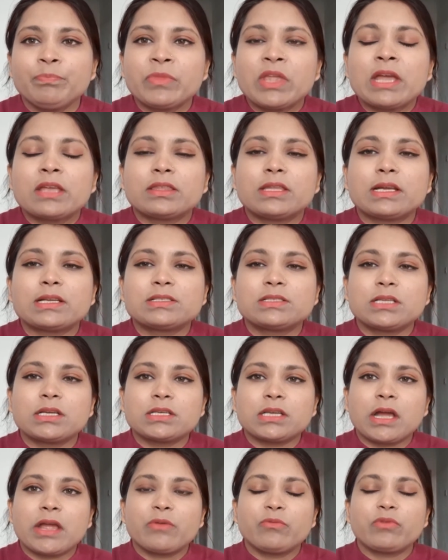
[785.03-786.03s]
That's the
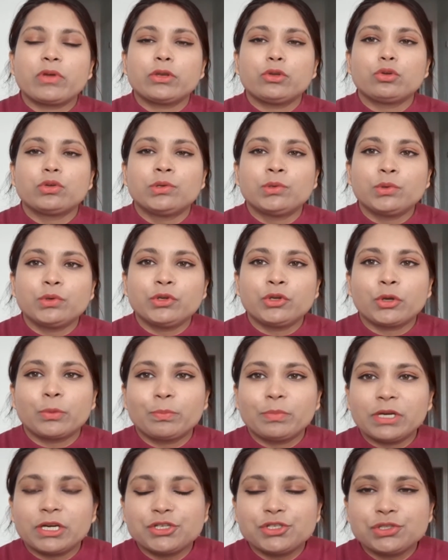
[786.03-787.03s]
time when you do your
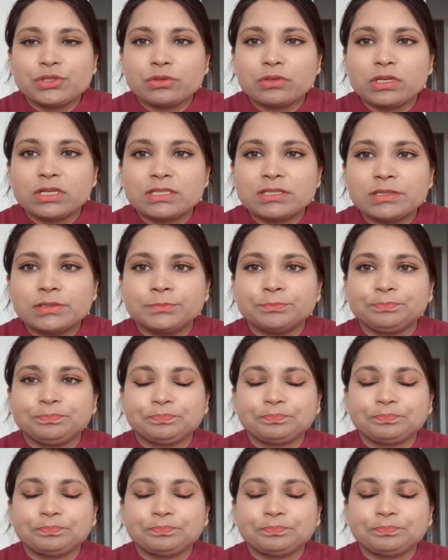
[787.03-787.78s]
blood sugars.